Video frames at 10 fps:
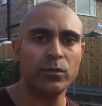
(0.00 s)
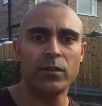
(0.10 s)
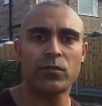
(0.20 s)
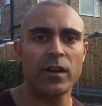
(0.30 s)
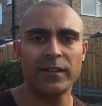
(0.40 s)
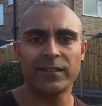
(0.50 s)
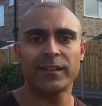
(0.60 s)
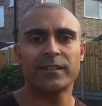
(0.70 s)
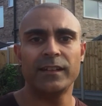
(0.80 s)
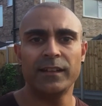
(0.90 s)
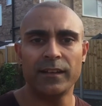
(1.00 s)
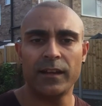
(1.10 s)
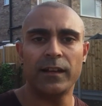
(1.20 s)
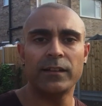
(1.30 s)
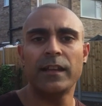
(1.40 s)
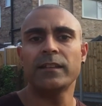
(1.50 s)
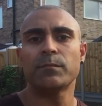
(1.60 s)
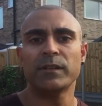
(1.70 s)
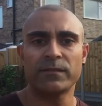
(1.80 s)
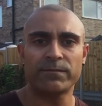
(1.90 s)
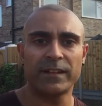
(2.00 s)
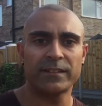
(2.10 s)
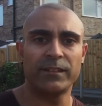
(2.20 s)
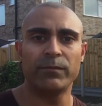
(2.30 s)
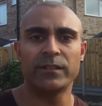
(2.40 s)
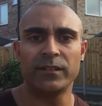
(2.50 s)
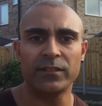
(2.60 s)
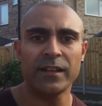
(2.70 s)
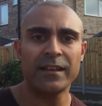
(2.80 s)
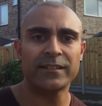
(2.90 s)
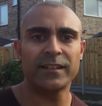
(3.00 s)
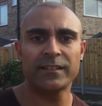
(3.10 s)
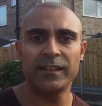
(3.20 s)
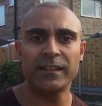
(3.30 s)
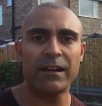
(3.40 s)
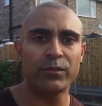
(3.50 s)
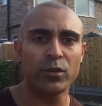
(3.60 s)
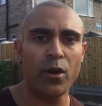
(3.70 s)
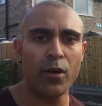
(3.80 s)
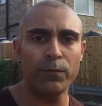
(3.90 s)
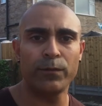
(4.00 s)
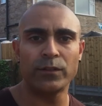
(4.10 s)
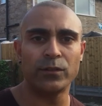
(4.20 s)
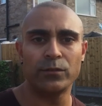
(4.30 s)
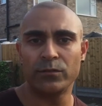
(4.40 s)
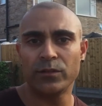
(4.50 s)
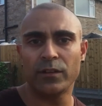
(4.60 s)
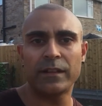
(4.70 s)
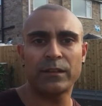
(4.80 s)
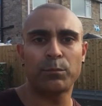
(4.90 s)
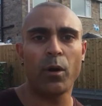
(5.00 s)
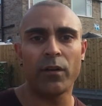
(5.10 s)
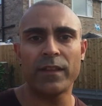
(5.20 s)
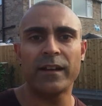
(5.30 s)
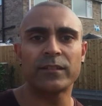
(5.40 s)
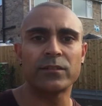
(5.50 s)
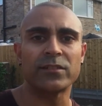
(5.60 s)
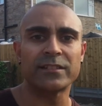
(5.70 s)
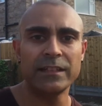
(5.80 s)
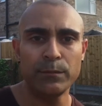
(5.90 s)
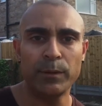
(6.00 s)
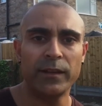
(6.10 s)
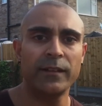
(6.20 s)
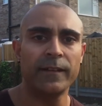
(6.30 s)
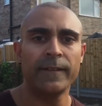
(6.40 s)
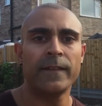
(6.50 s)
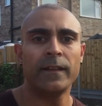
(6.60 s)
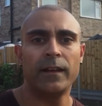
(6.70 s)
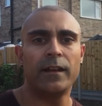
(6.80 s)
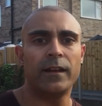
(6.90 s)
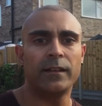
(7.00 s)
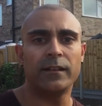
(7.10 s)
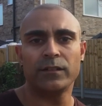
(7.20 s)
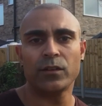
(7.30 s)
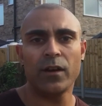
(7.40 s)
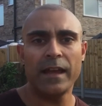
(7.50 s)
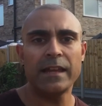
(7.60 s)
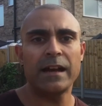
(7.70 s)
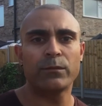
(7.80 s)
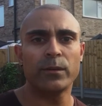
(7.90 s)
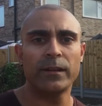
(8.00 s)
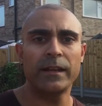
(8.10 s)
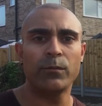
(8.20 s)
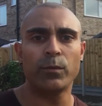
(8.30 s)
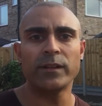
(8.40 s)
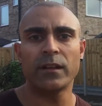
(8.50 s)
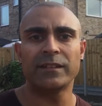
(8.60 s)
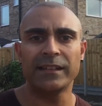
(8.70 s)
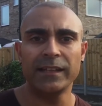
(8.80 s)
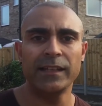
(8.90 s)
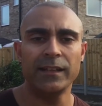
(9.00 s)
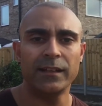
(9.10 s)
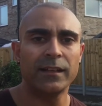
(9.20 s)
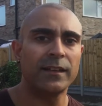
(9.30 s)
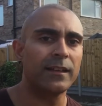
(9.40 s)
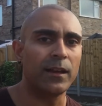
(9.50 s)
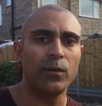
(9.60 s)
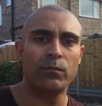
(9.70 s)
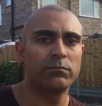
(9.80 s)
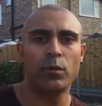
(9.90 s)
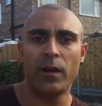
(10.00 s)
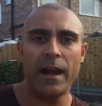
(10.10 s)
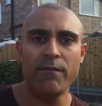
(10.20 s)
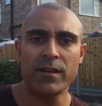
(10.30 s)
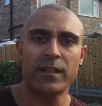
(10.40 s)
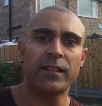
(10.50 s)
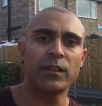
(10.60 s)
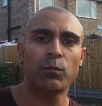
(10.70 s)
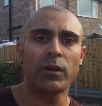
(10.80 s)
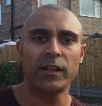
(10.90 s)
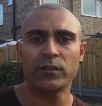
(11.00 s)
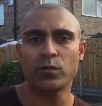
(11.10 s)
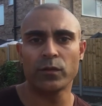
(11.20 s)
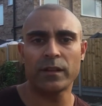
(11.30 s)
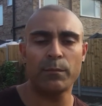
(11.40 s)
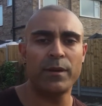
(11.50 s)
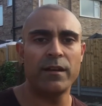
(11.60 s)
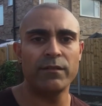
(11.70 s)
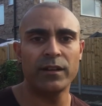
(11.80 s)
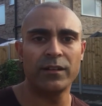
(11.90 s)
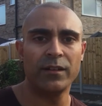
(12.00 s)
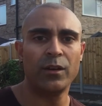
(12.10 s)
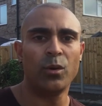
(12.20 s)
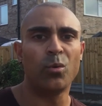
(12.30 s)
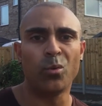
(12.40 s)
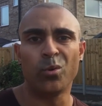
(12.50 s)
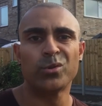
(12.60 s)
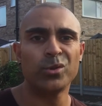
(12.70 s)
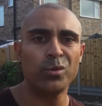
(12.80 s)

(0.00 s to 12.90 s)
try the the intermittent fasting, which is 16 hours off, and that's part of that is just sleeping, and you got 8 hour window to eat, get everything that you want in during that period, or do